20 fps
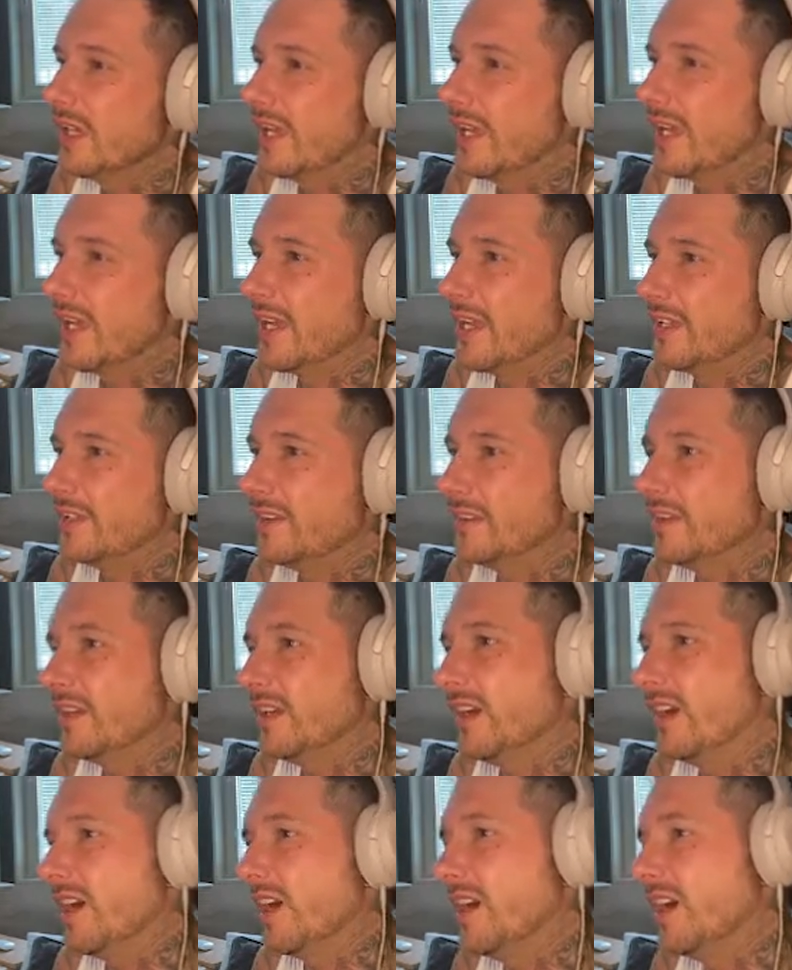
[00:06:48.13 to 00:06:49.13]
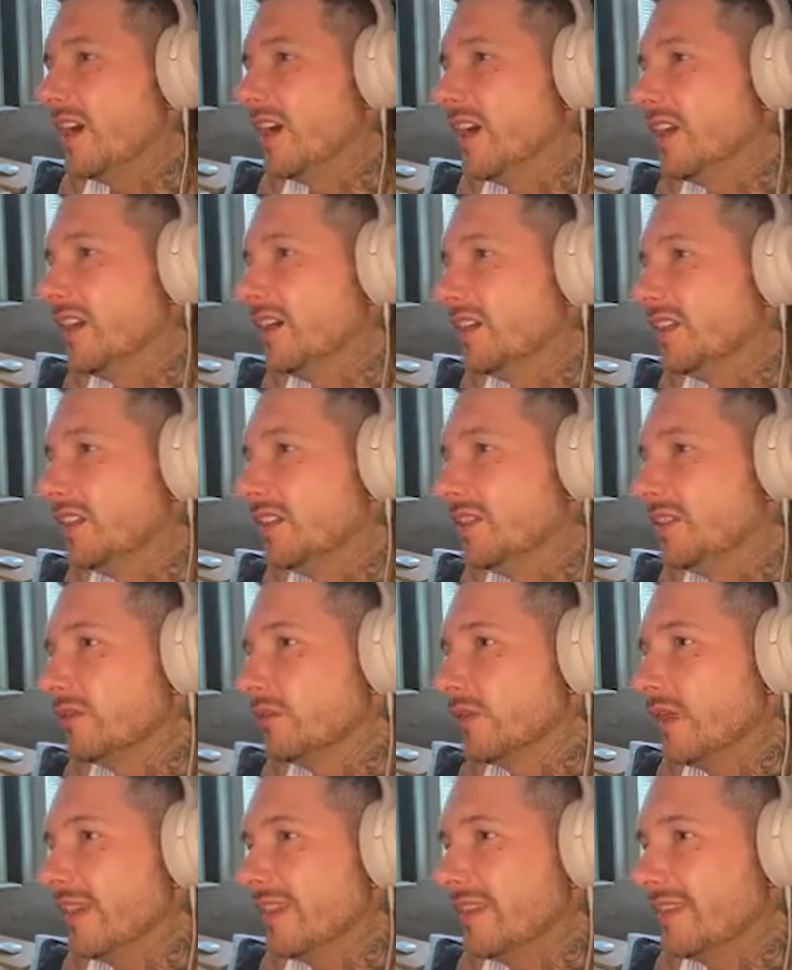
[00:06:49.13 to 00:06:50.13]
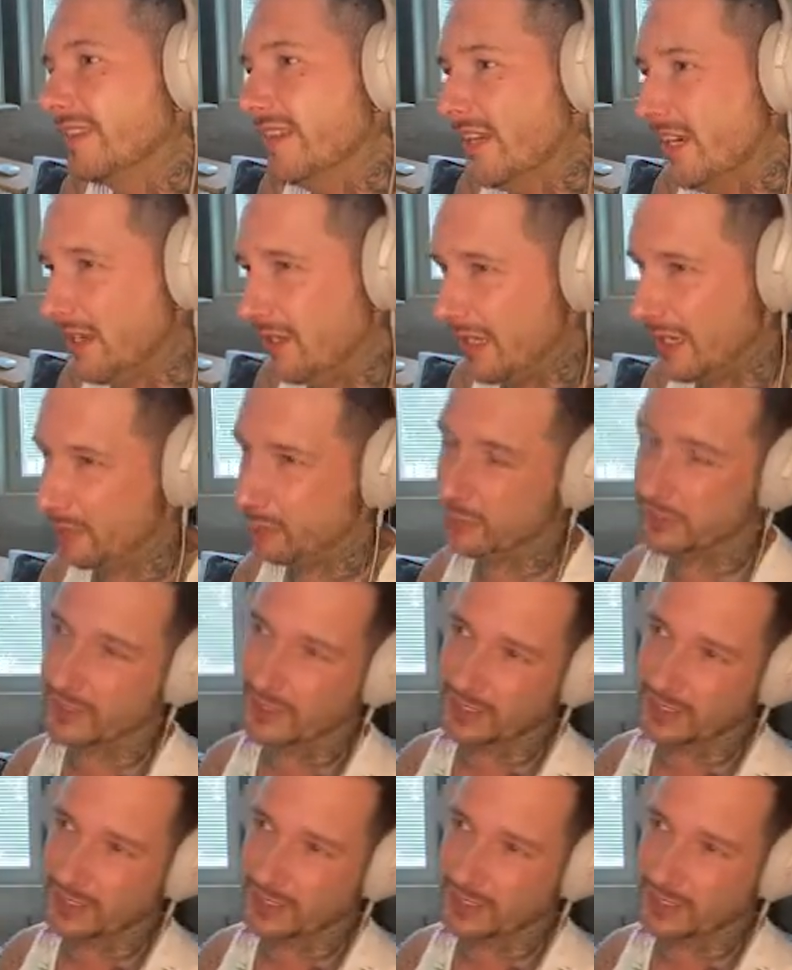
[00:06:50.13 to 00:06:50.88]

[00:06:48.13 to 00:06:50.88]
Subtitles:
And right there, I would